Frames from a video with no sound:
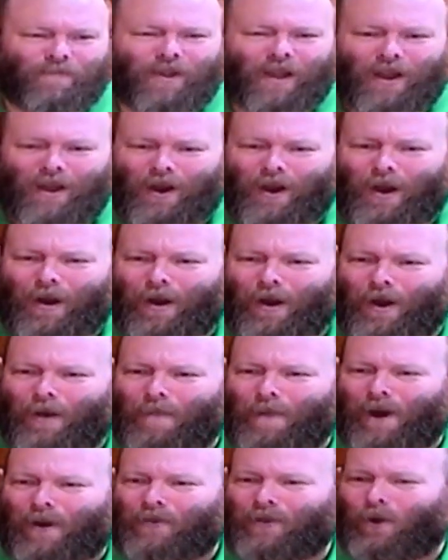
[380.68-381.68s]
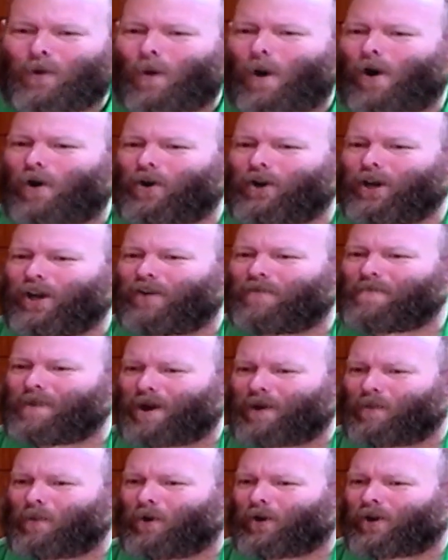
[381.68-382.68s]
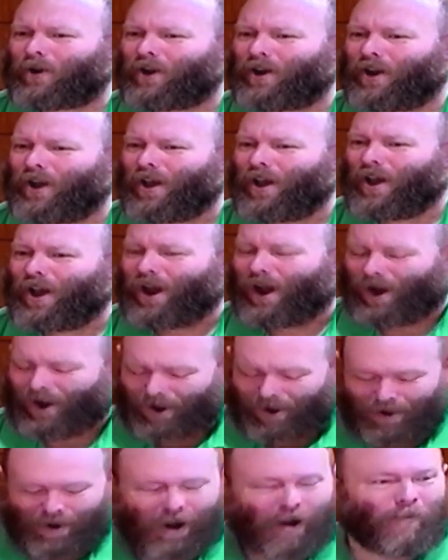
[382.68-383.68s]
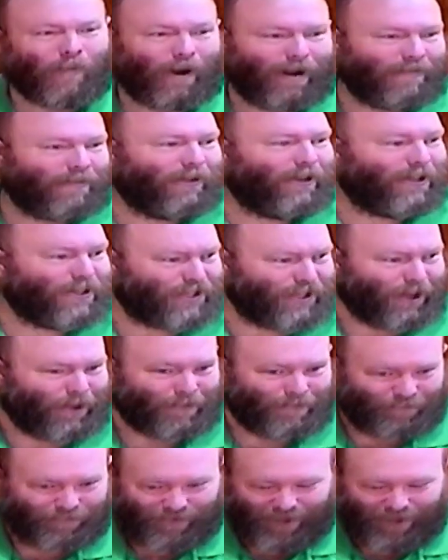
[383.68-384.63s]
about the quality of my work, and rightfully so.